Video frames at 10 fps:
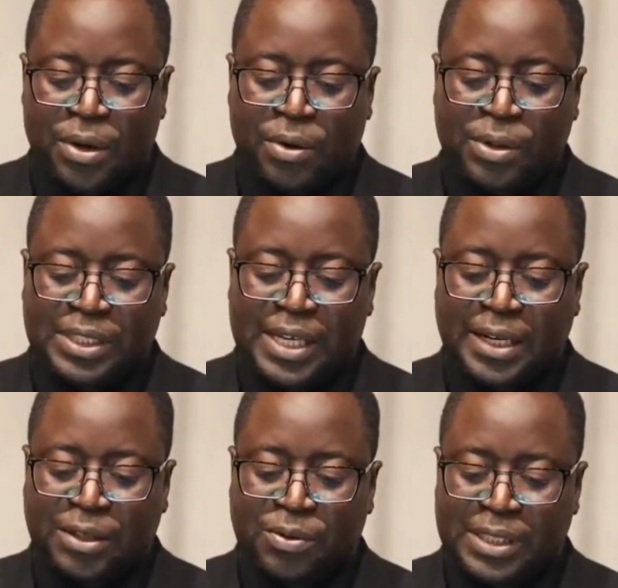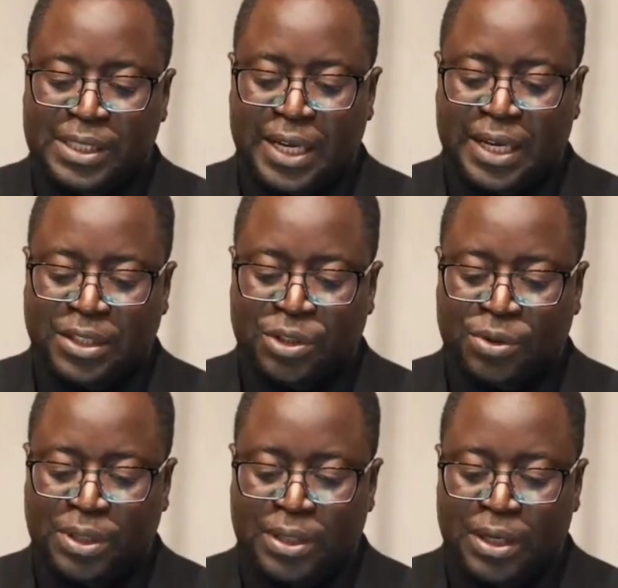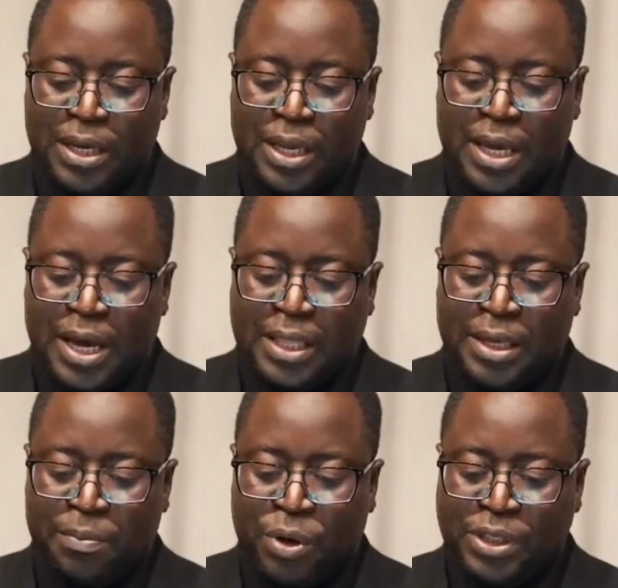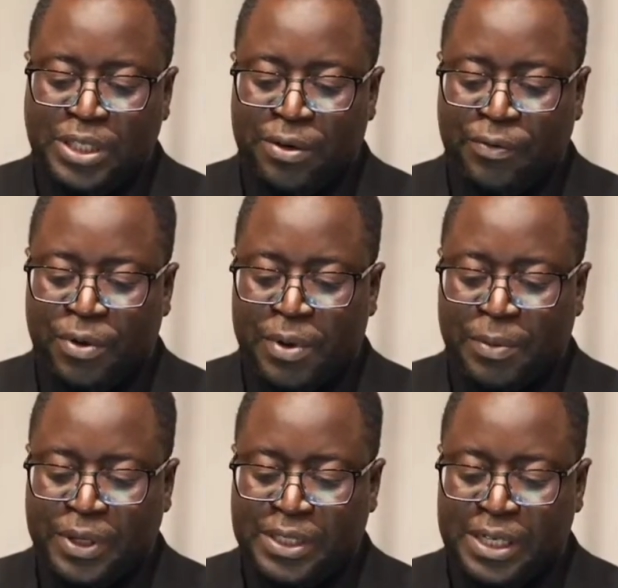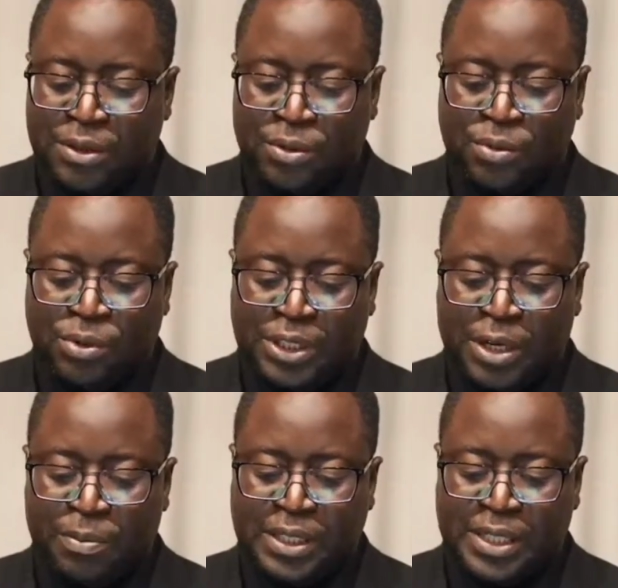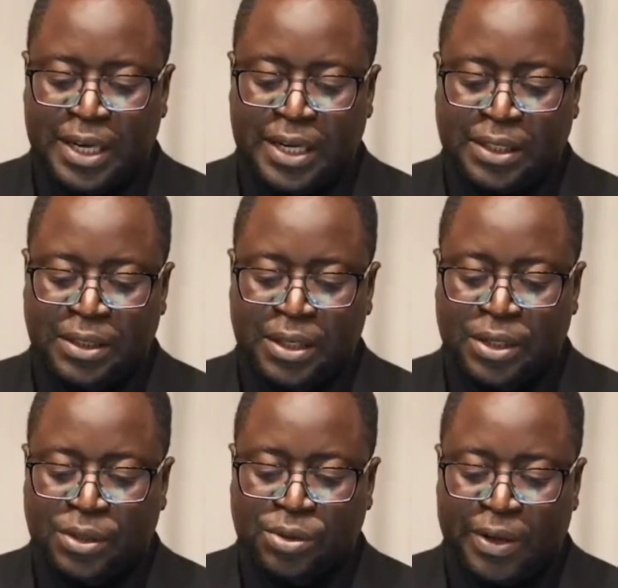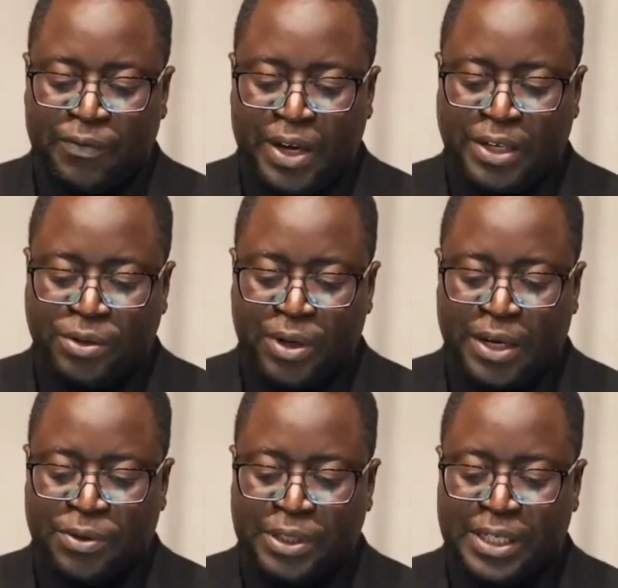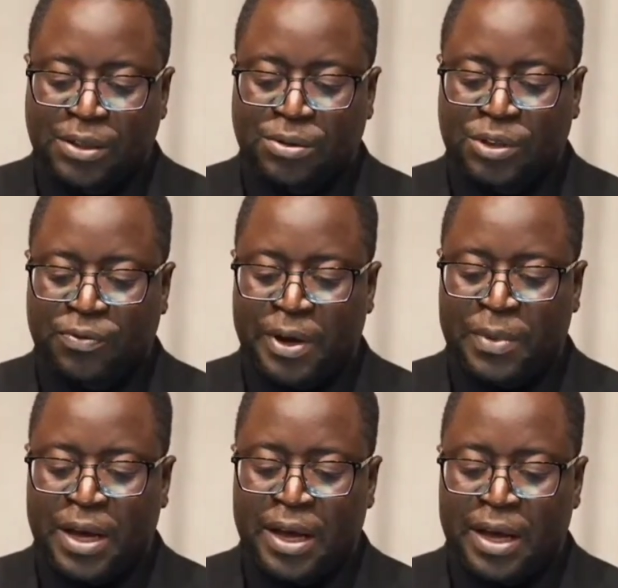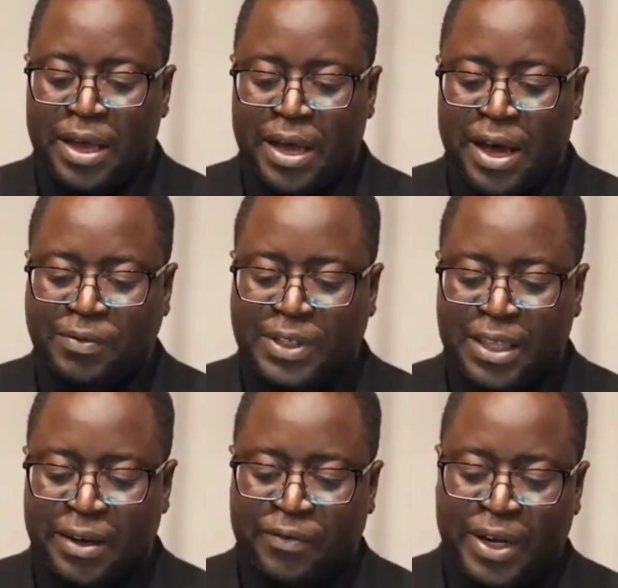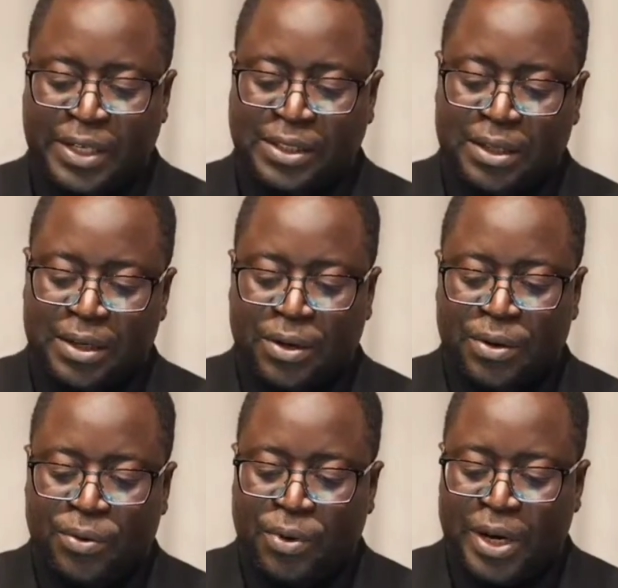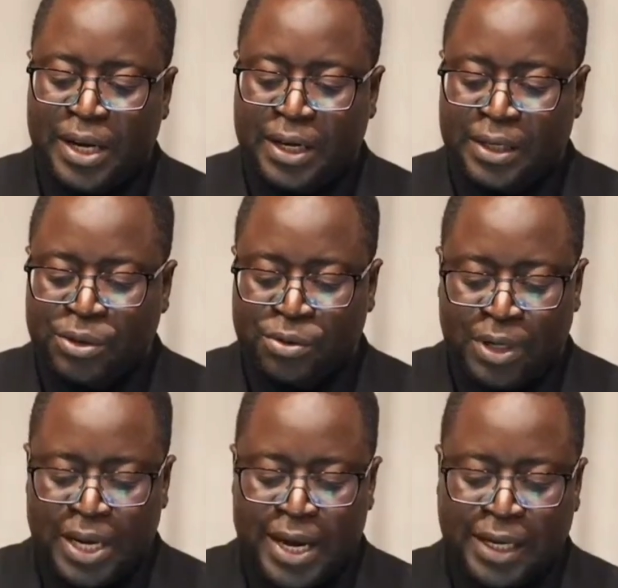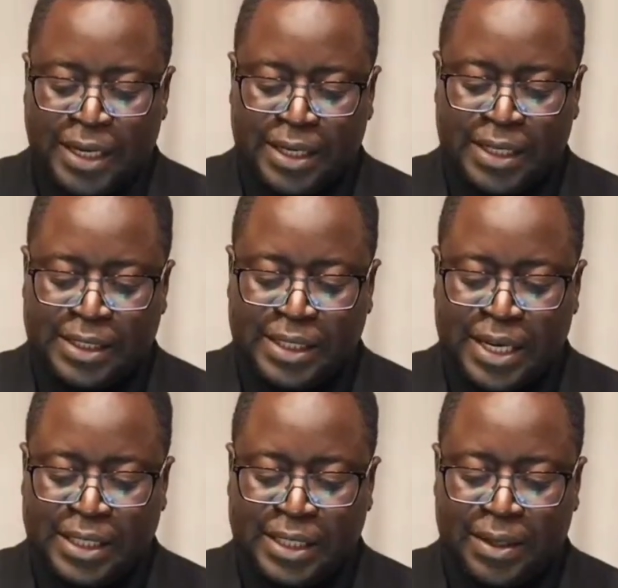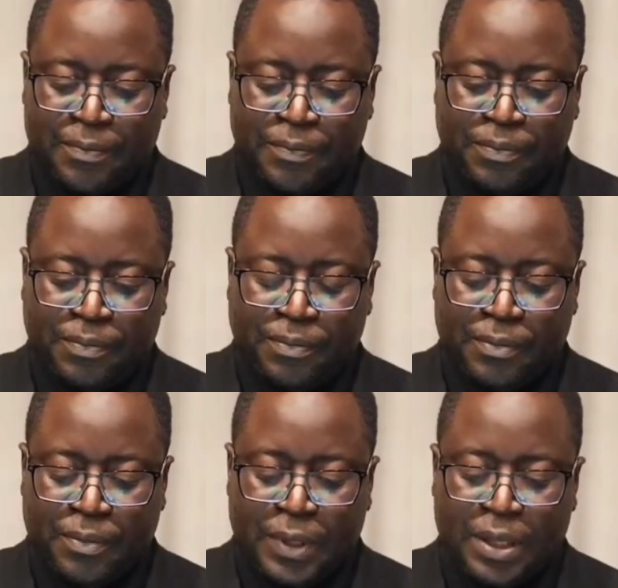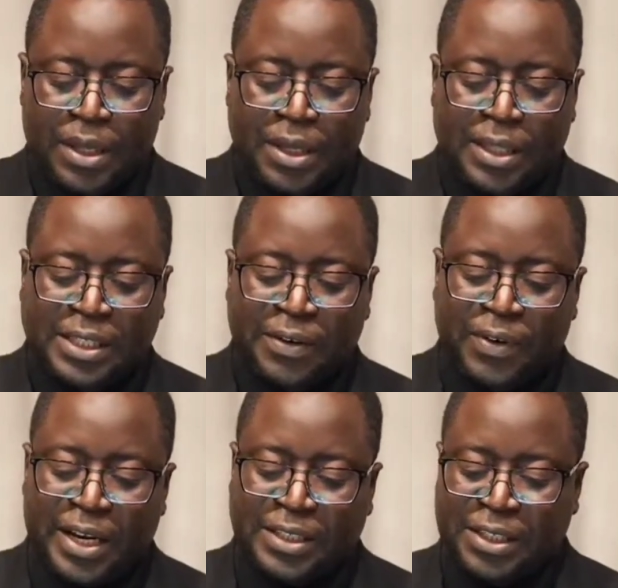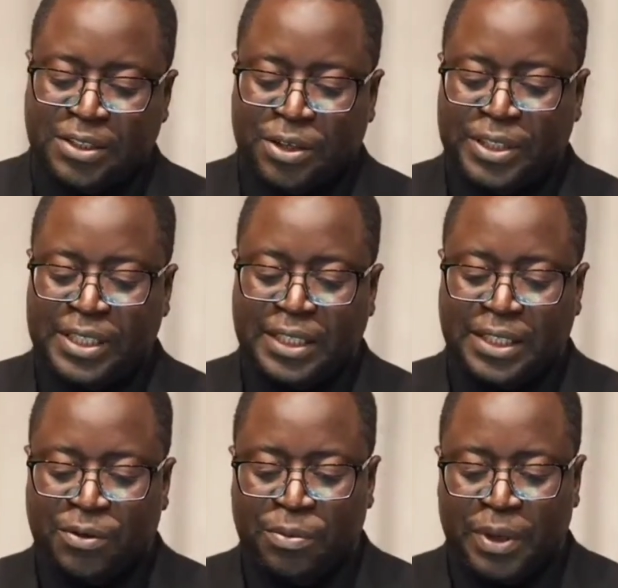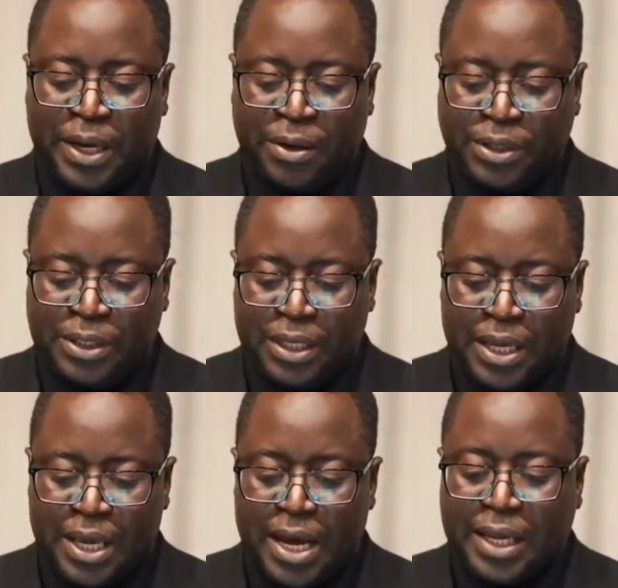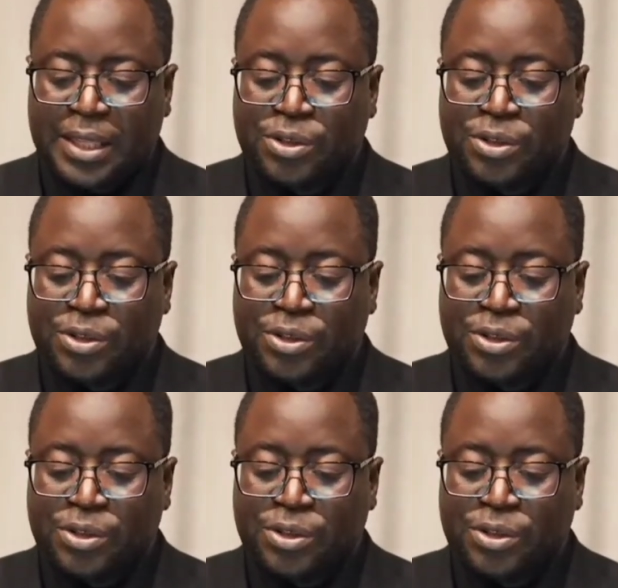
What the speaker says: on Sunday 22nd June, and the body of former President Lungu shall be taken to the venue and returned to Chifwema after the event, where it will lie instead. That a valedictory session will be held at